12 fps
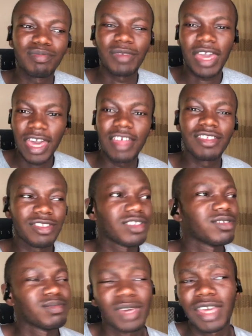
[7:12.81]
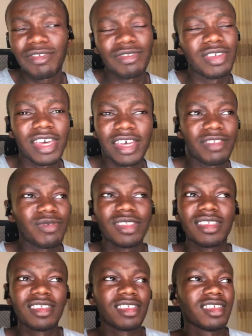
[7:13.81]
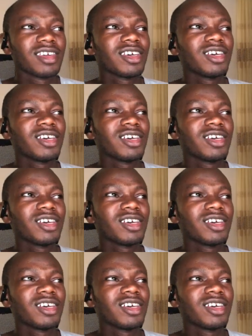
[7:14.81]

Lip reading: heads to heads with,